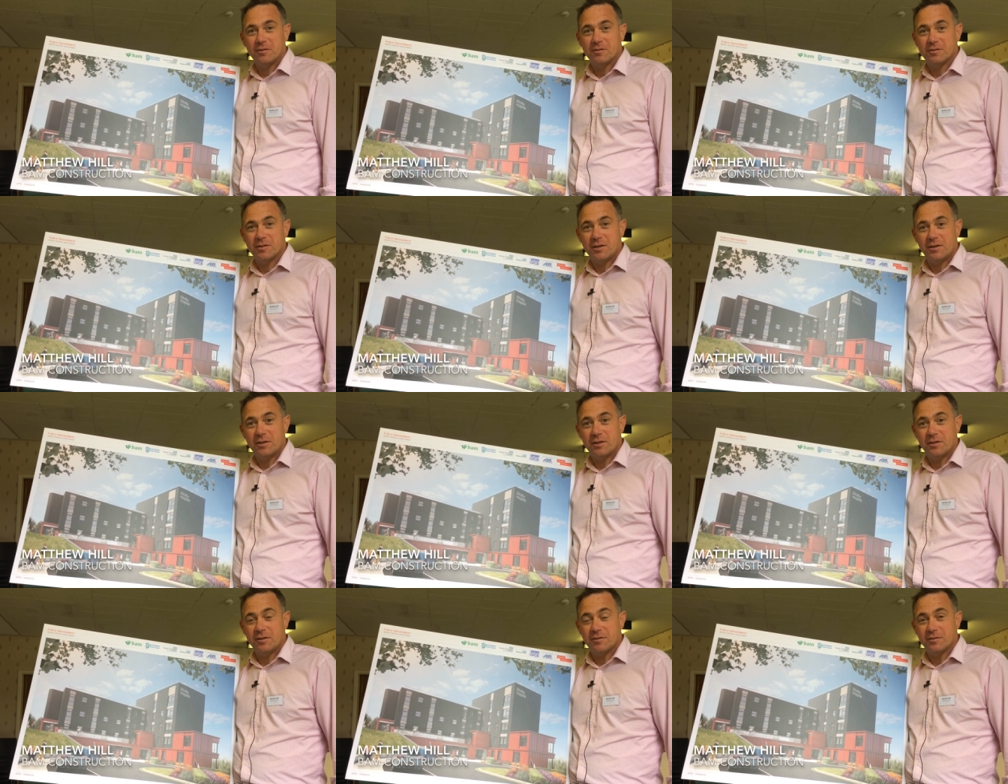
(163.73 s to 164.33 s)

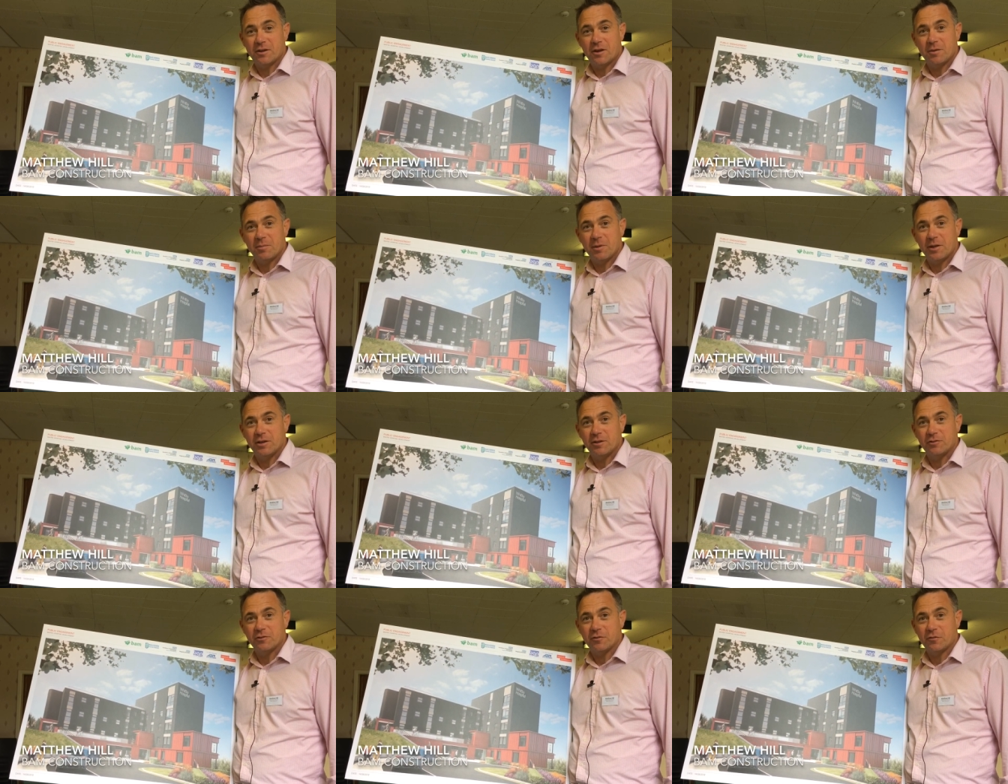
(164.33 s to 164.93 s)
Senior Design
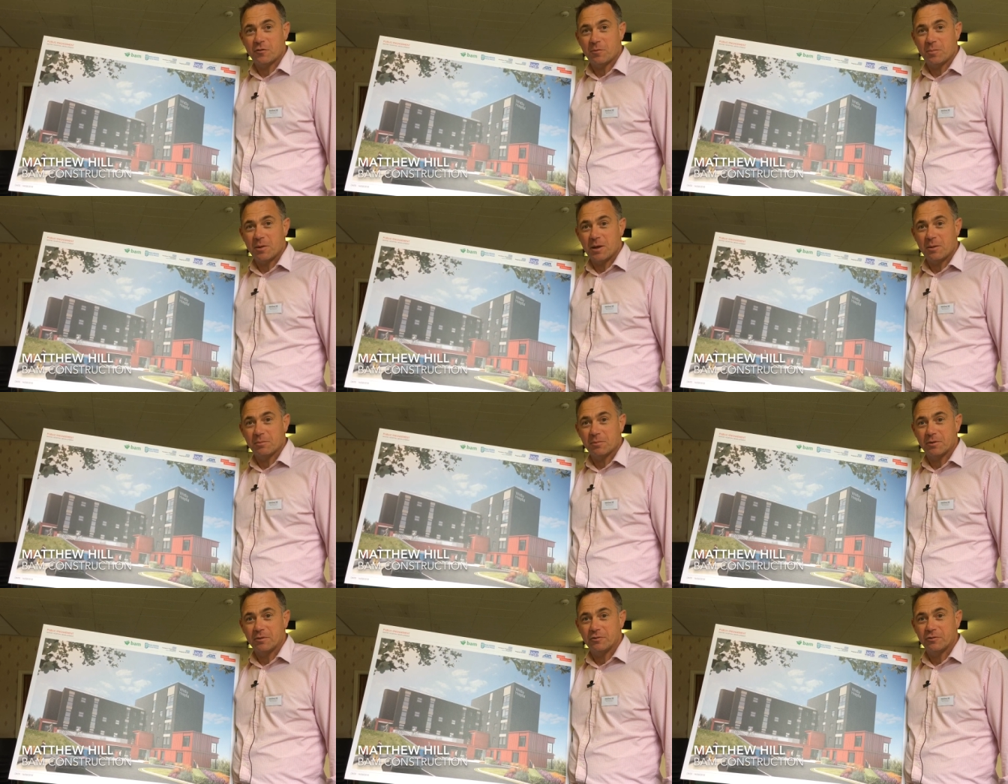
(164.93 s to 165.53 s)
Manager for
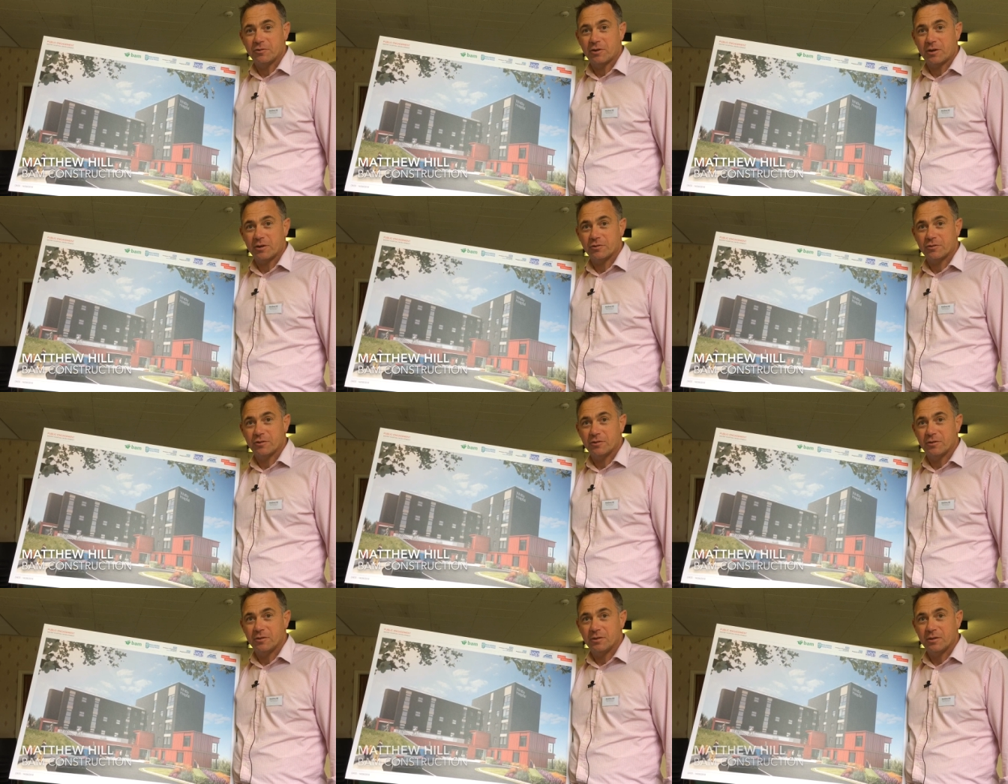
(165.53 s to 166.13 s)
BAM
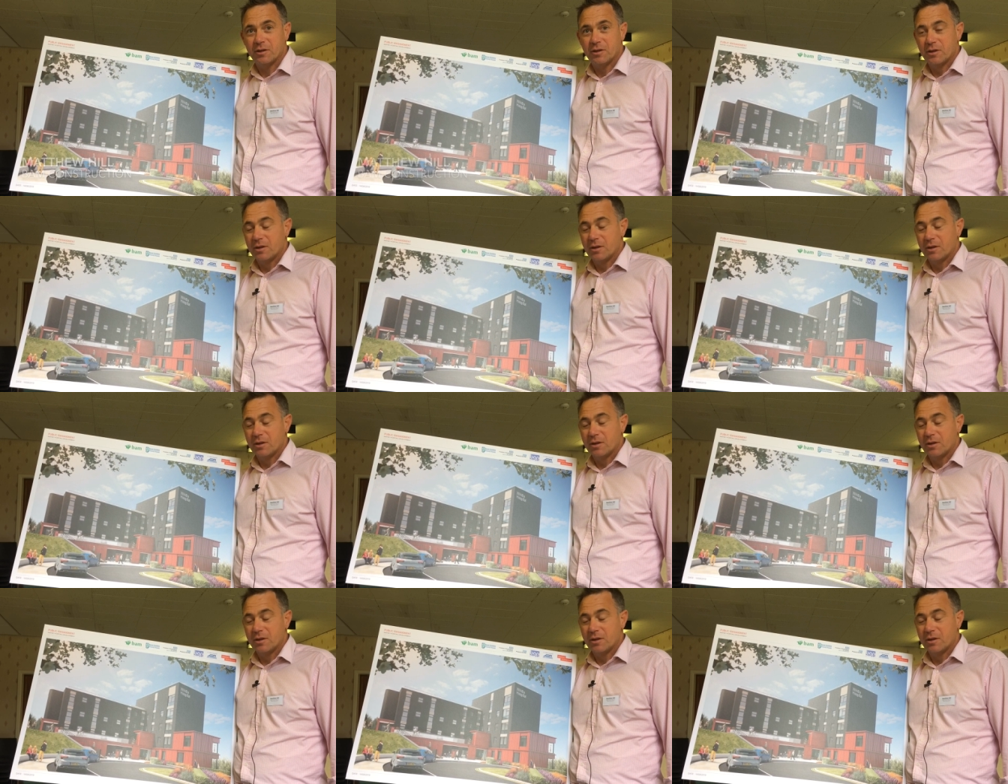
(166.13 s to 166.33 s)
Construction.